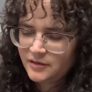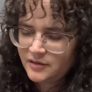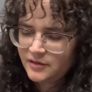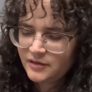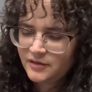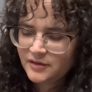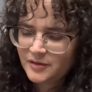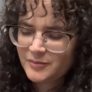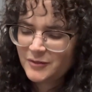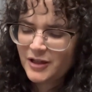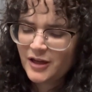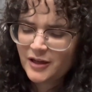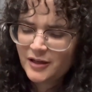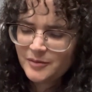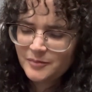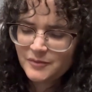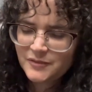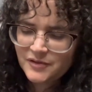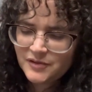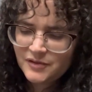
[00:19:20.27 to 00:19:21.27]

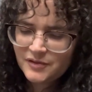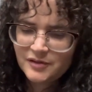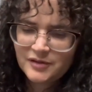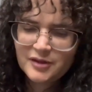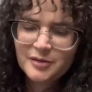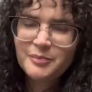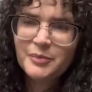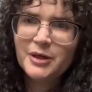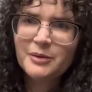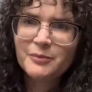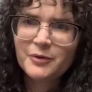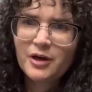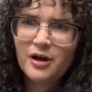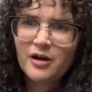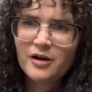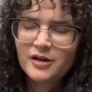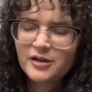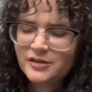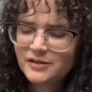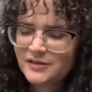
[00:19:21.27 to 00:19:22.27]
Sometimes the pip
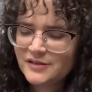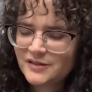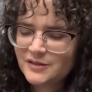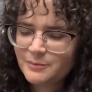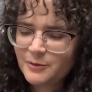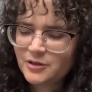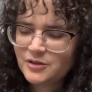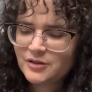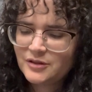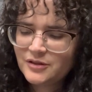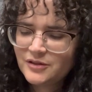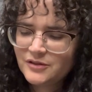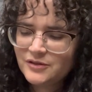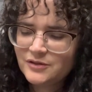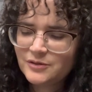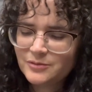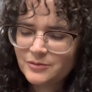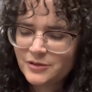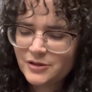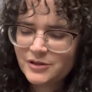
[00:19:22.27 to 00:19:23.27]
cards, especially the
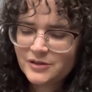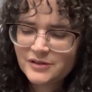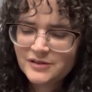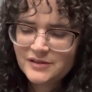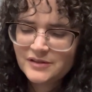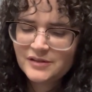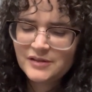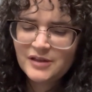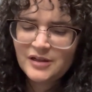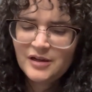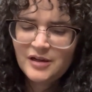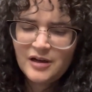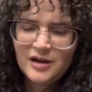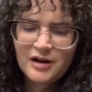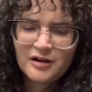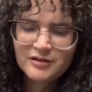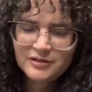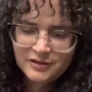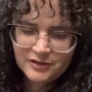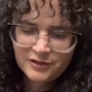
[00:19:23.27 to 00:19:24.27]
swords,
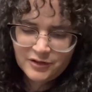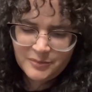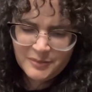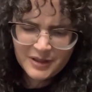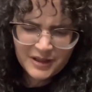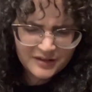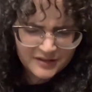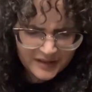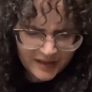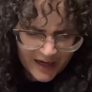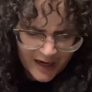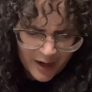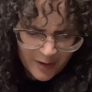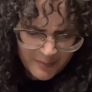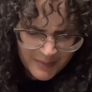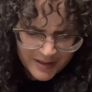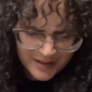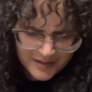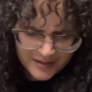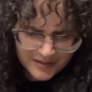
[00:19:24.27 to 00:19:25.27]
are a little bit, it's like, how
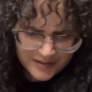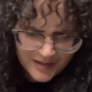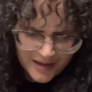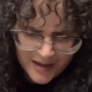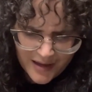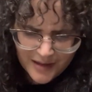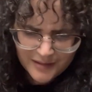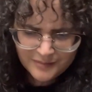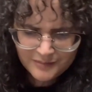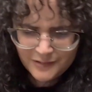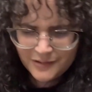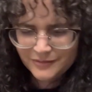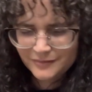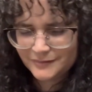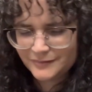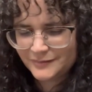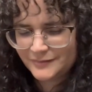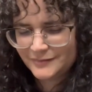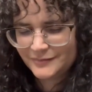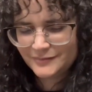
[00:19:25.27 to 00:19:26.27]
many is that?
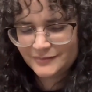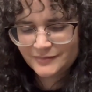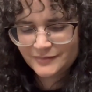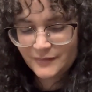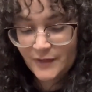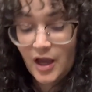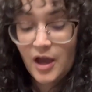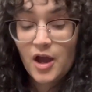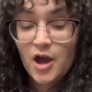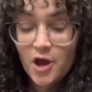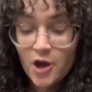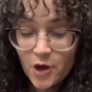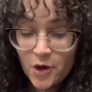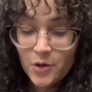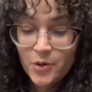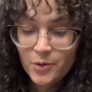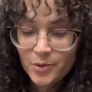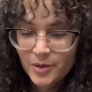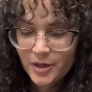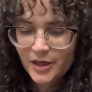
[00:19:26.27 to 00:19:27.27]

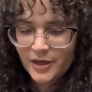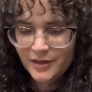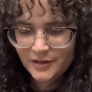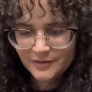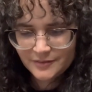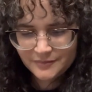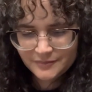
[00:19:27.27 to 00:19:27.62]
Oh, okay.